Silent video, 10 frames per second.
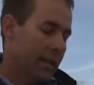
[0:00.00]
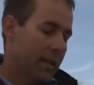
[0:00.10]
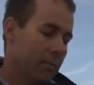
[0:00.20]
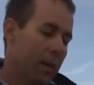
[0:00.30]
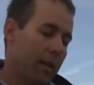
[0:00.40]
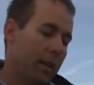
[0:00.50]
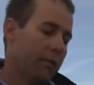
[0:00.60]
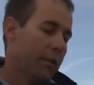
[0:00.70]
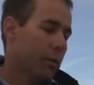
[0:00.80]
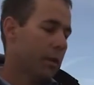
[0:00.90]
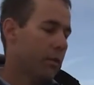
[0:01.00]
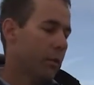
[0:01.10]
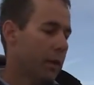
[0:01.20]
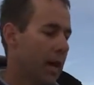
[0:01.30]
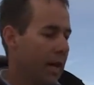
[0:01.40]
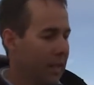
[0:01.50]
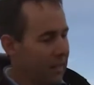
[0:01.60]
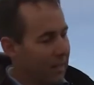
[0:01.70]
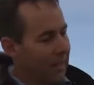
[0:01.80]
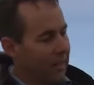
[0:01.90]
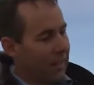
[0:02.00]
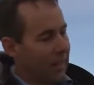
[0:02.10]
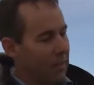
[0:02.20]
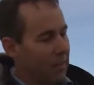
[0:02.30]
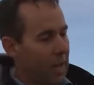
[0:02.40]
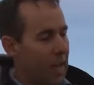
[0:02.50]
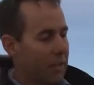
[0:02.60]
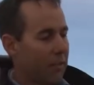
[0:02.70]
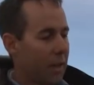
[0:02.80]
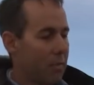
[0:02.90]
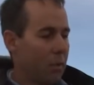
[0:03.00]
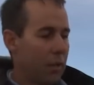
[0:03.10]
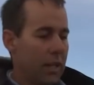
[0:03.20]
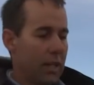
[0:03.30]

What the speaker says: Doesn't matter, you can fish with these all day, and regardless if they're moody,